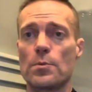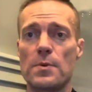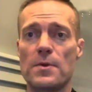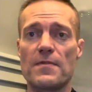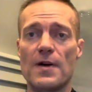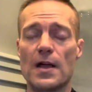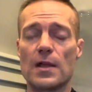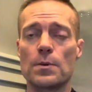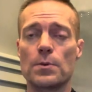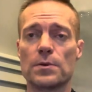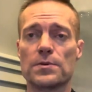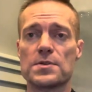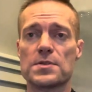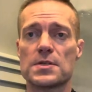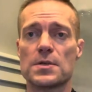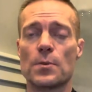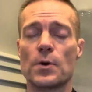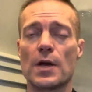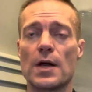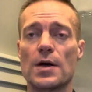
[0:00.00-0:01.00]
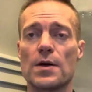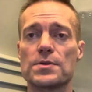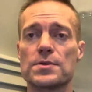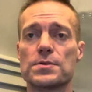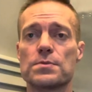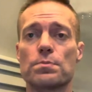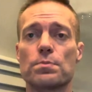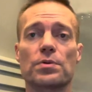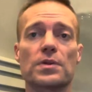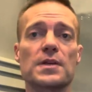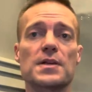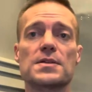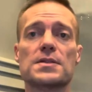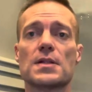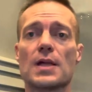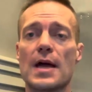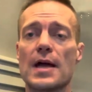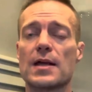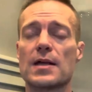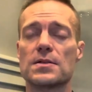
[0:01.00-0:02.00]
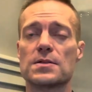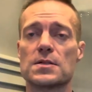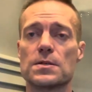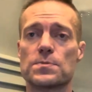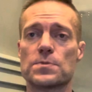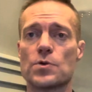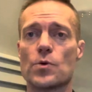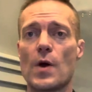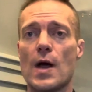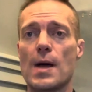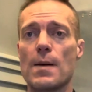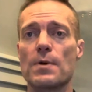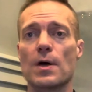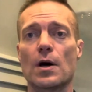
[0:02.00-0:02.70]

be valuable to someone else, please like and subscribe.